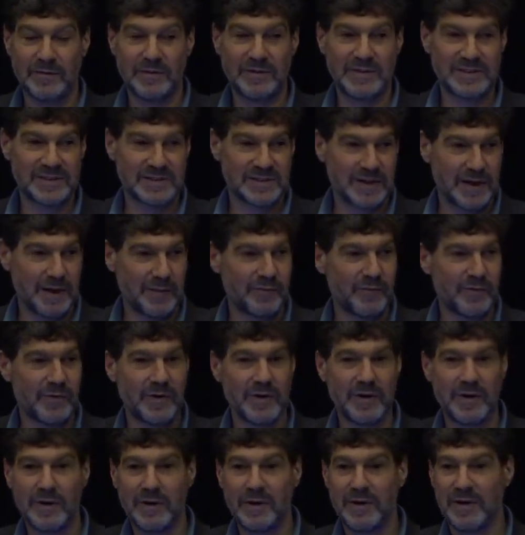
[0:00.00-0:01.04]

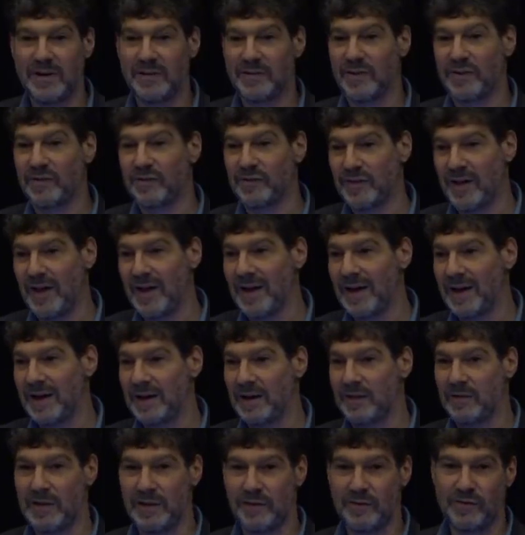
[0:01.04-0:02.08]
Discomfort is a
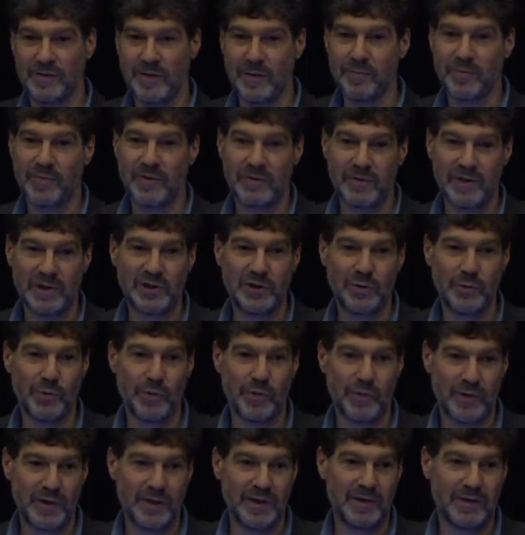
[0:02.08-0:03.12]
sign that something that you
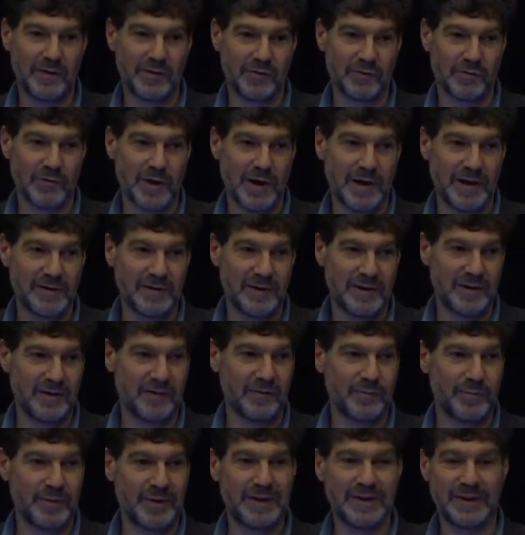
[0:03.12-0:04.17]
think is right
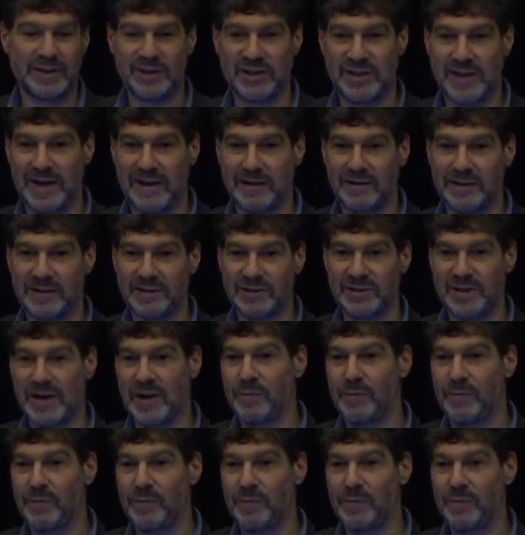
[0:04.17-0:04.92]
is being challenged.